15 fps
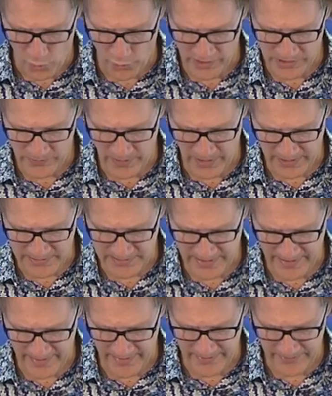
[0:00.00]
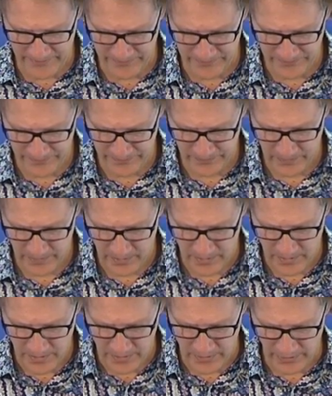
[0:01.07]
Westpac Tower,
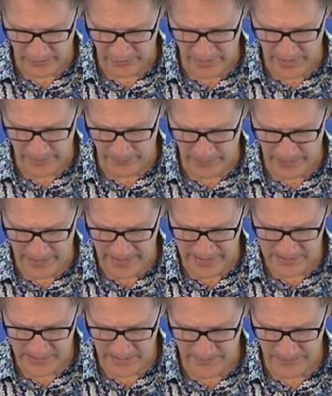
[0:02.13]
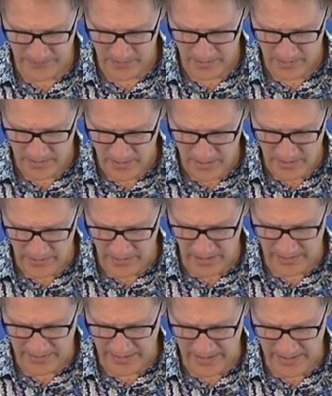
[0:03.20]
the Crowne Plaza,
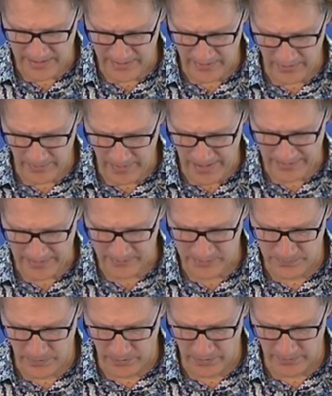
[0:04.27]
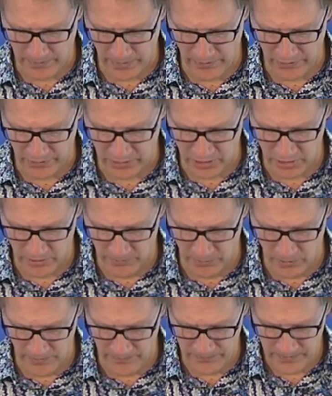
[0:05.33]
the ECAN and the Markhams Building both on
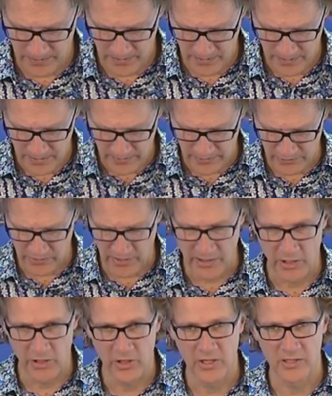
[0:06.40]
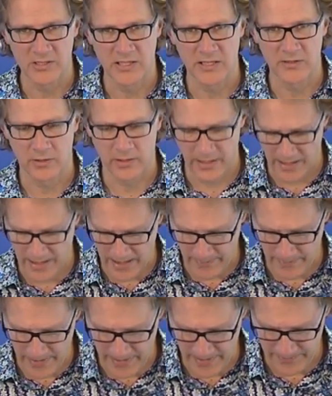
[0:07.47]
Kilmore, the TransUnion Centre on
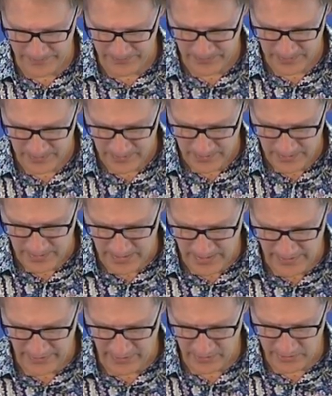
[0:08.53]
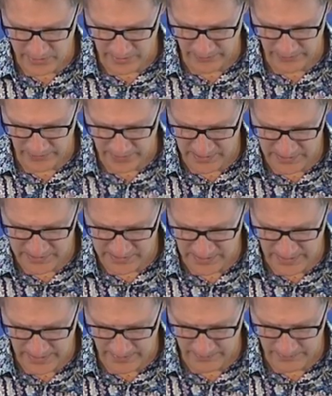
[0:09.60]
Armagh, and the Internal Affairs
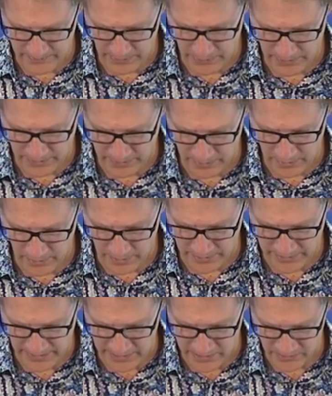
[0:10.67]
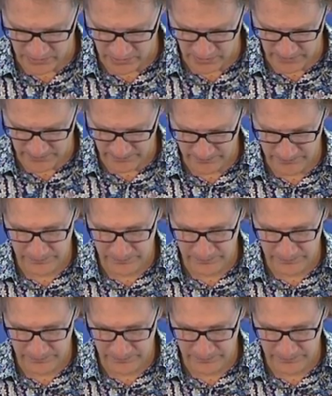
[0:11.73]
um, building on Cashel Street.